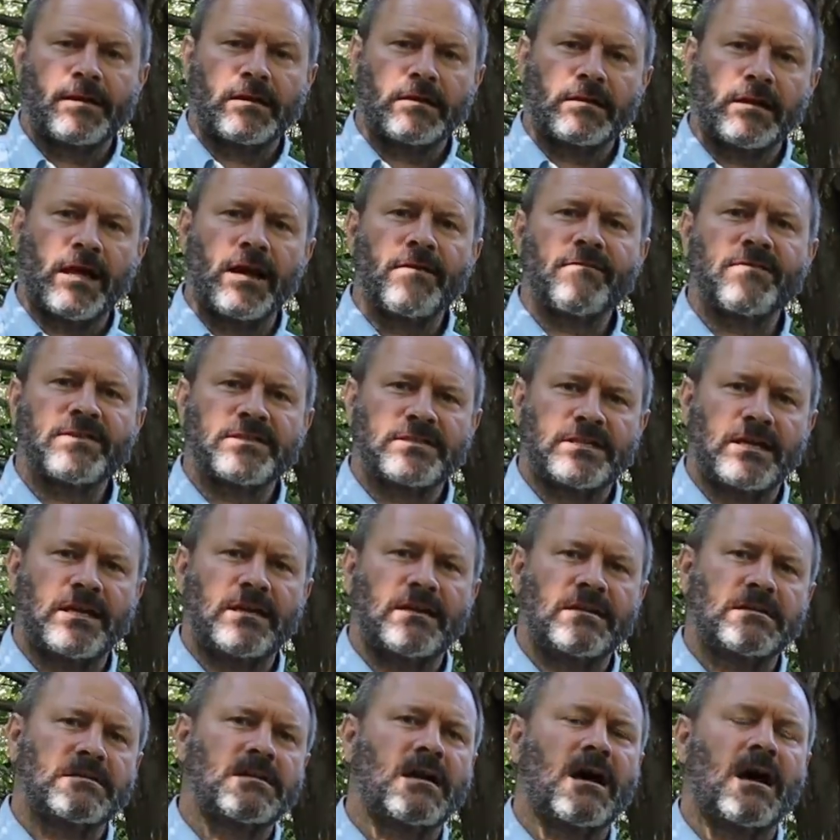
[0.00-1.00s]

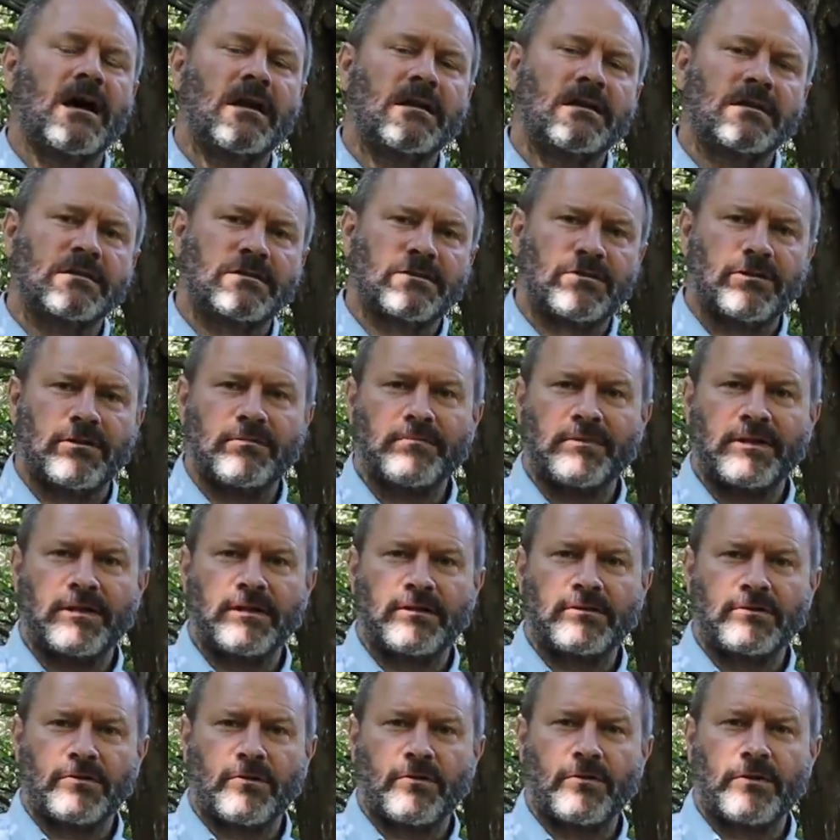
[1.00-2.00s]
Glyphosate is
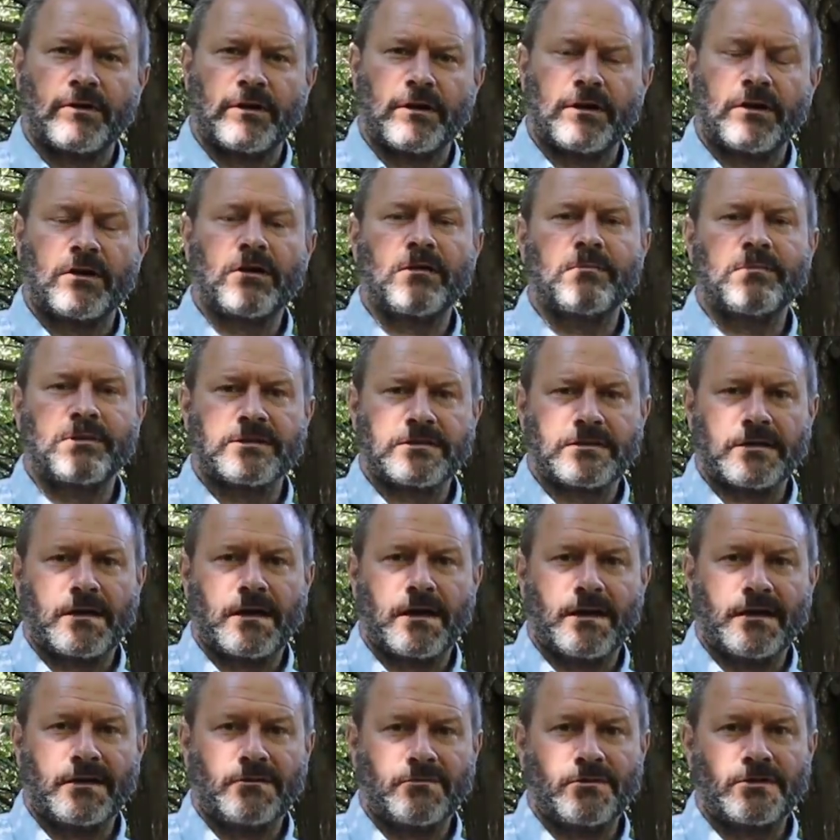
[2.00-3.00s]
non-discriminatory
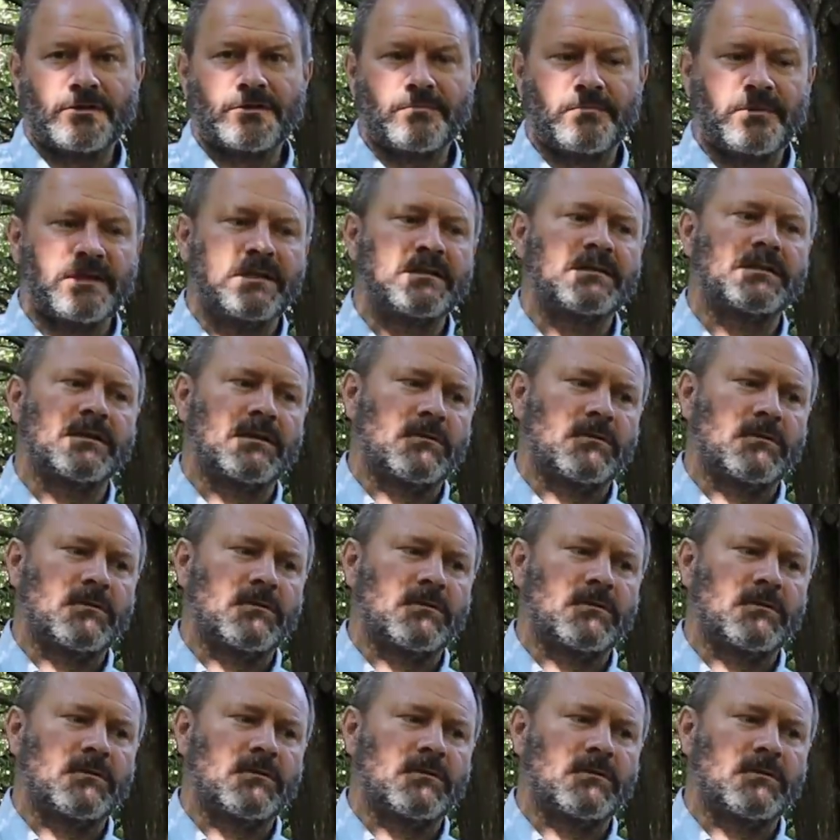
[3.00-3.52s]
herbicide, which means